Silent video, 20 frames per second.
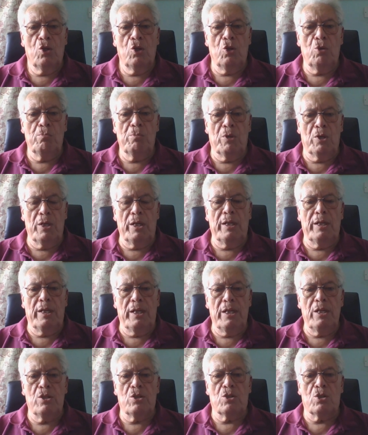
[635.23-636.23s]
you might
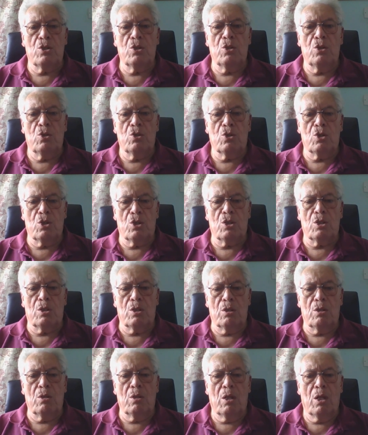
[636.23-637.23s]
need to just
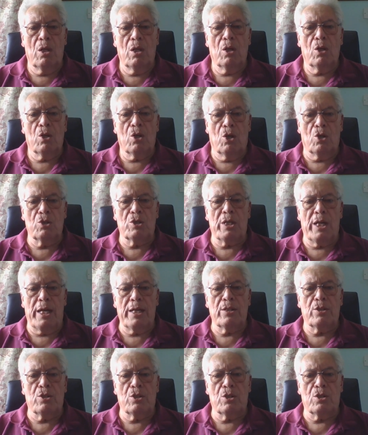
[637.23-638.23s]

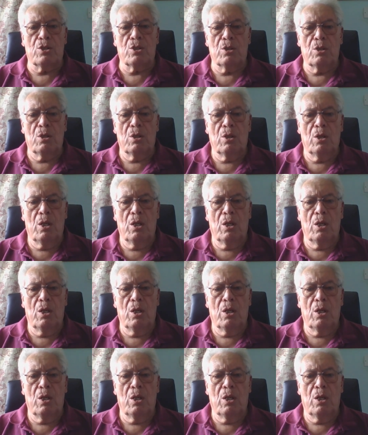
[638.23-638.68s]
contact us